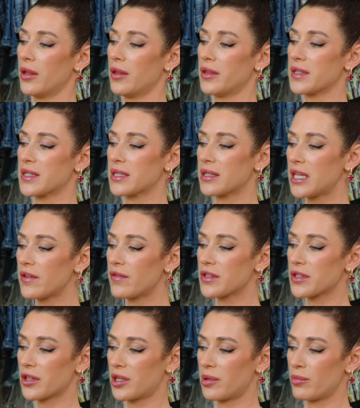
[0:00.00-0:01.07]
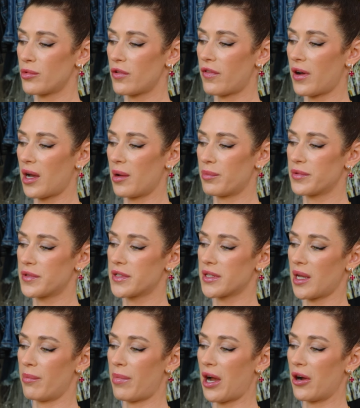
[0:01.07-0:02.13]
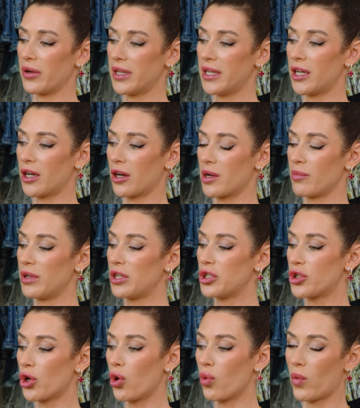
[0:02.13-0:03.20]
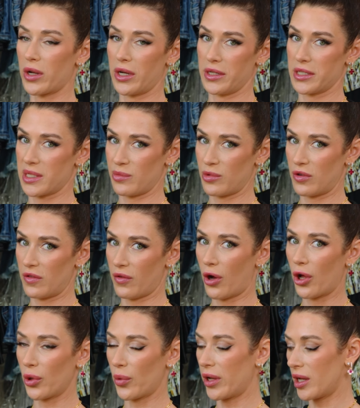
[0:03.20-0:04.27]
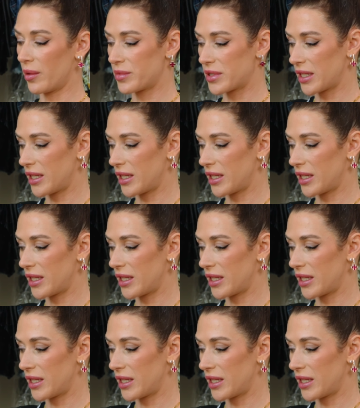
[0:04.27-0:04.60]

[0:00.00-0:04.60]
the sleeve is gonna move up to about here, and we don't want it to move all the way up to